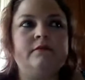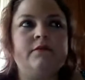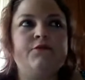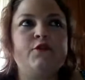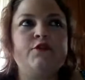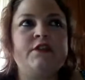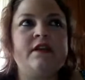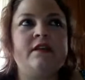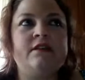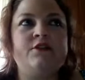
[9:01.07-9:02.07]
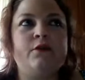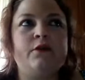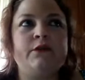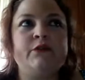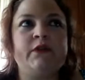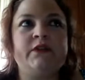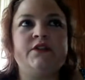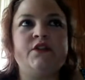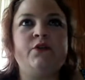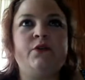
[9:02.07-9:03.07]
first thing that you always want
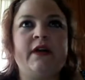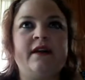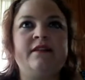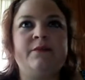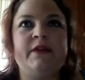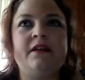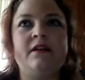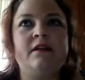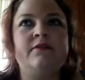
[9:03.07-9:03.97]
to do at the beginning of a